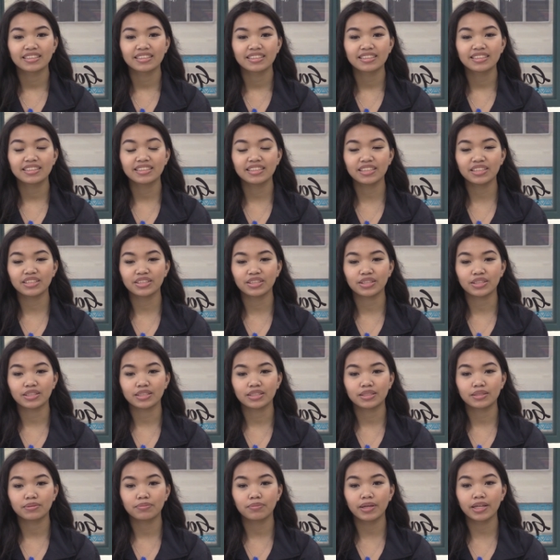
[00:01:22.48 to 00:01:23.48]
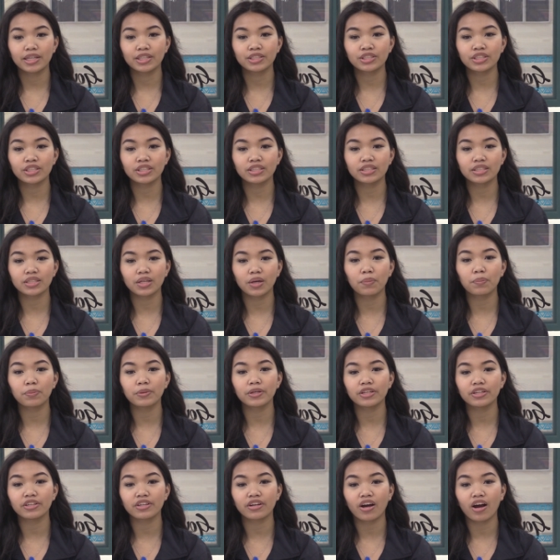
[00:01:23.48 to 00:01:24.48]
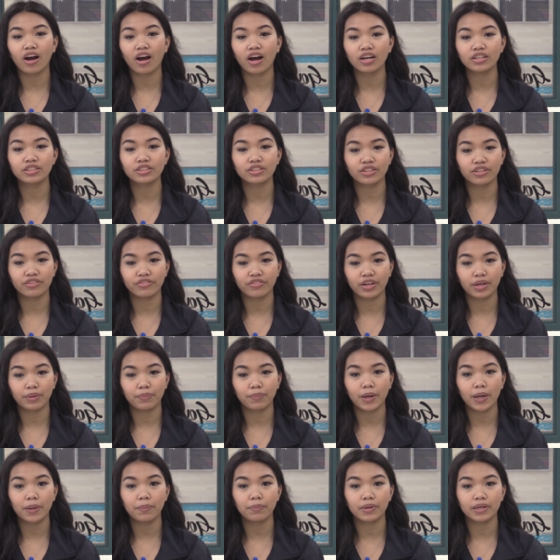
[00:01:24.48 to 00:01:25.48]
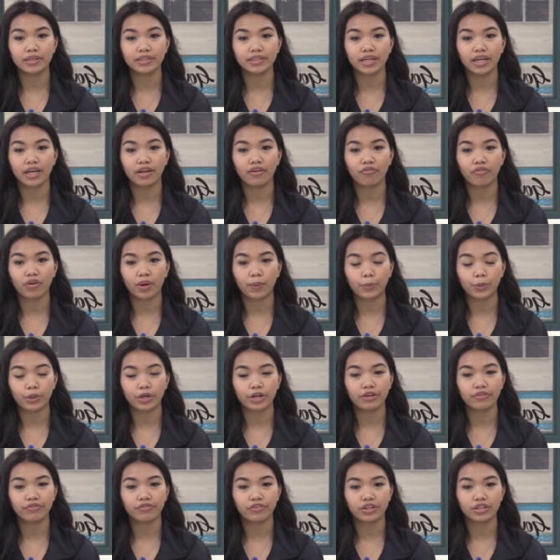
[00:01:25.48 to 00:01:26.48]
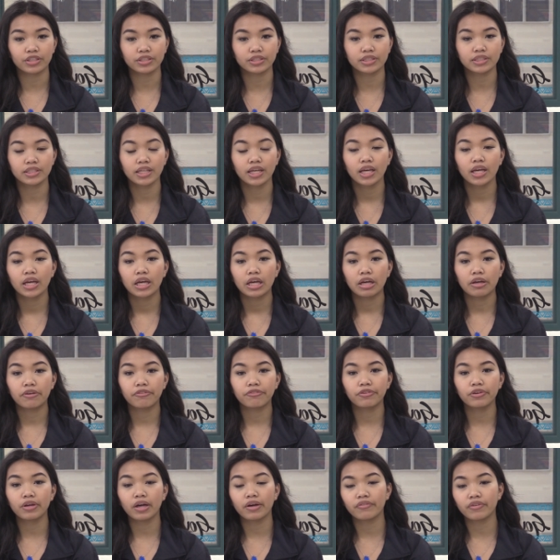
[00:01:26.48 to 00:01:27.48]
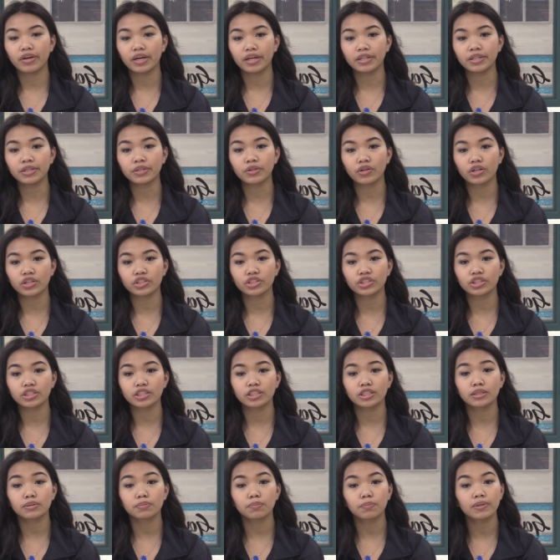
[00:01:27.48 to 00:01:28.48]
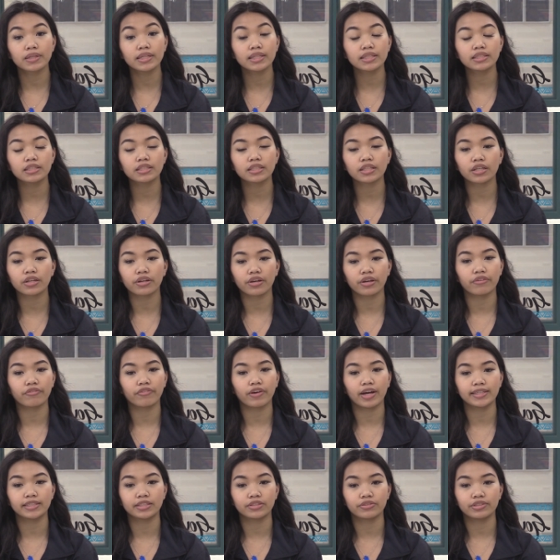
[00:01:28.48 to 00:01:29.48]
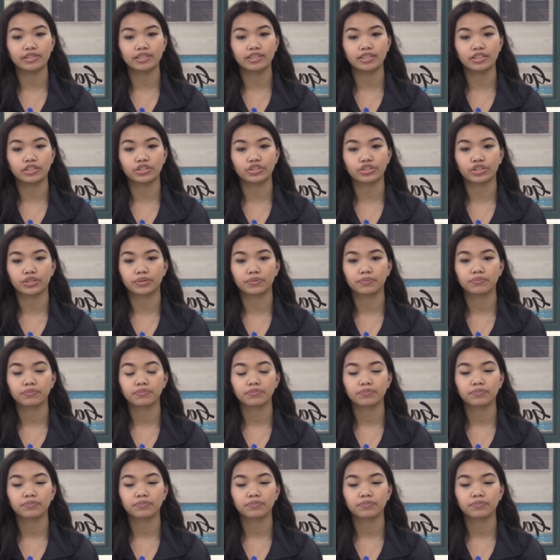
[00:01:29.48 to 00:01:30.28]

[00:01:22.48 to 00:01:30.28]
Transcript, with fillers: Seniors, make sure to complete your HA survey by Monday, February 1st. If you have any questions, please see your advisory teacher.